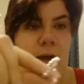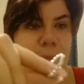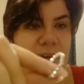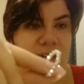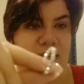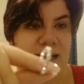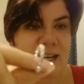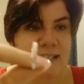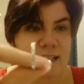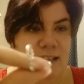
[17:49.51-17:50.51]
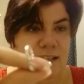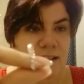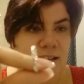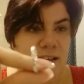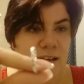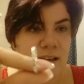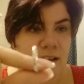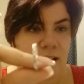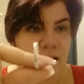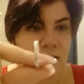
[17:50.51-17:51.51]
light pink glitter.
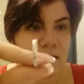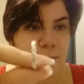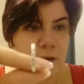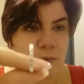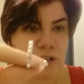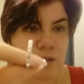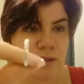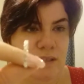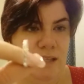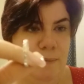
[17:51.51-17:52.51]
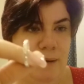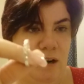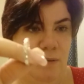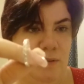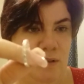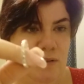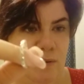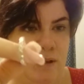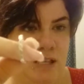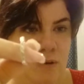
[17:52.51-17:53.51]
I wish you could see it better. I'm so
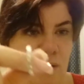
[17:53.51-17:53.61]
sorry that you